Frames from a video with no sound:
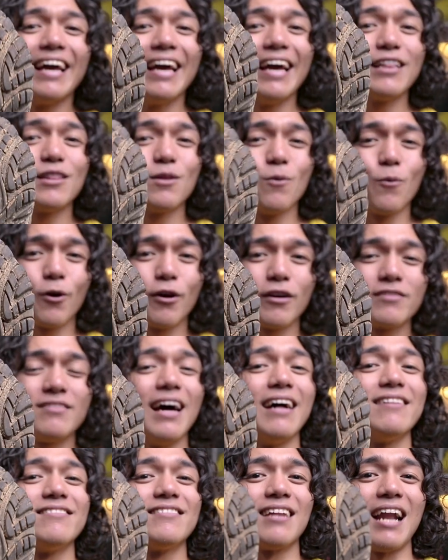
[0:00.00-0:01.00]
It works
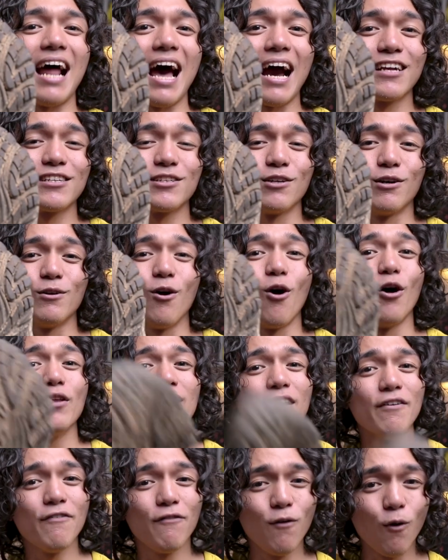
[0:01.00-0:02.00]
as traction
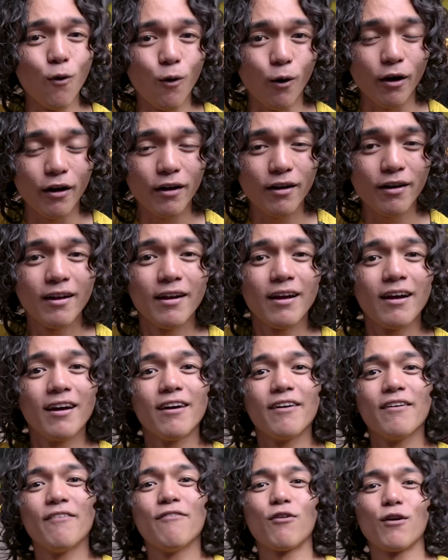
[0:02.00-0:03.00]
on the floor
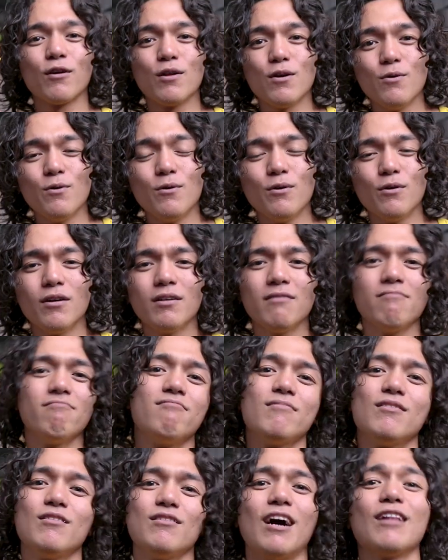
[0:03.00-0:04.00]
for you
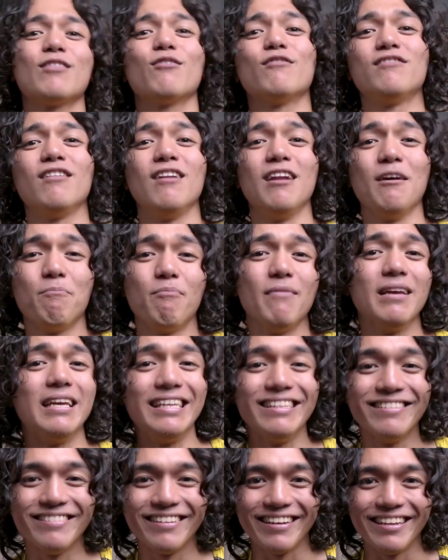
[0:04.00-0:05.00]
not to slip
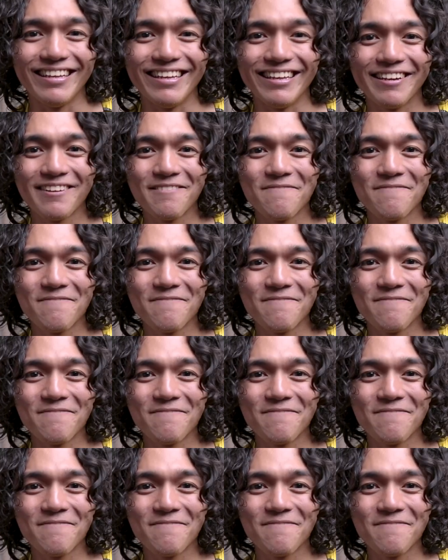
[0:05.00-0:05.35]
easily.